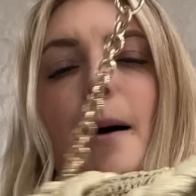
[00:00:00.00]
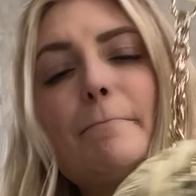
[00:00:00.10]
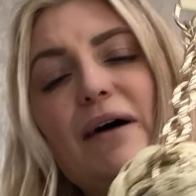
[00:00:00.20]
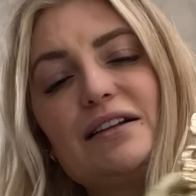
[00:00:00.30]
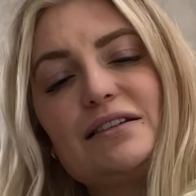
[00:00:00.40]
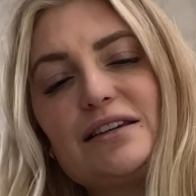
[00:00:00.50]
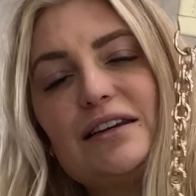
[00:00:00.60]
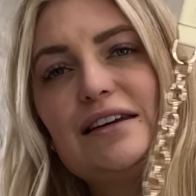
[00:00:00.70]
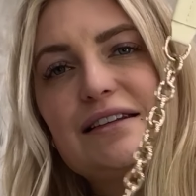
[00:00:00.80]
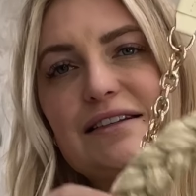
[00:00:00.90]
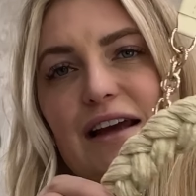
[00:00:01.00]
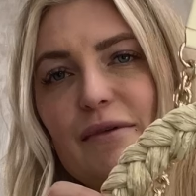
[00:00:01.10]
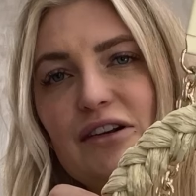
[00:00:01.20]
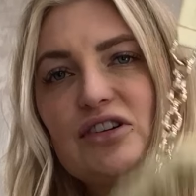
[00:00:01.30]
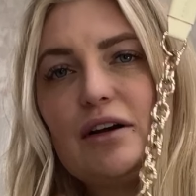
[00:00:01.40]
But it's
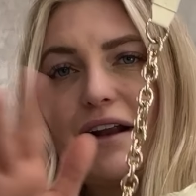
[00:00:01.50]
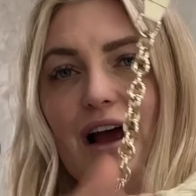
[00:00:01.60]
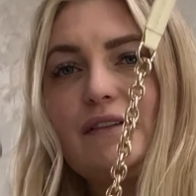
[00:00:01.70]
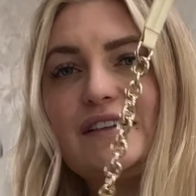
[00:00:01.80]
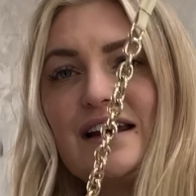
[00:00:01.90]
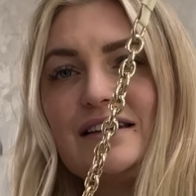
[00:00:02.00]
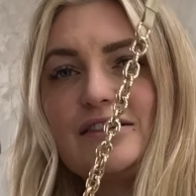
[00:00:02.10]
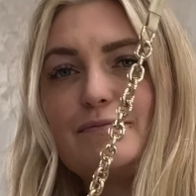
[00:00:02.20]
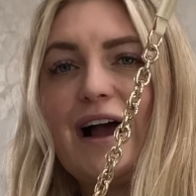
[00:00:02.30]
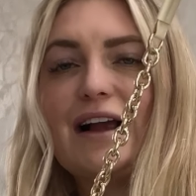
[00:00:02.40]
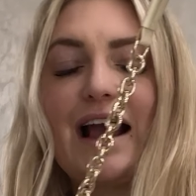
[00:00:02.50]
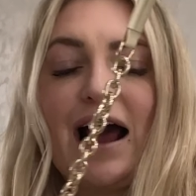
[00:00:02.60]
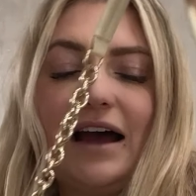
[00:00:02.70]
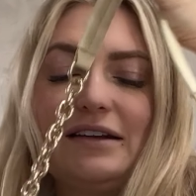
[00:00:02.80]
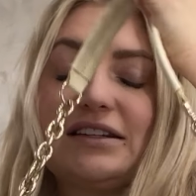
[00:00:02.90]
damaged, so I'm going to have to send this back
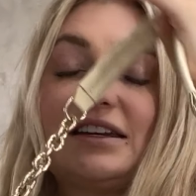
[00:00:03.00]
and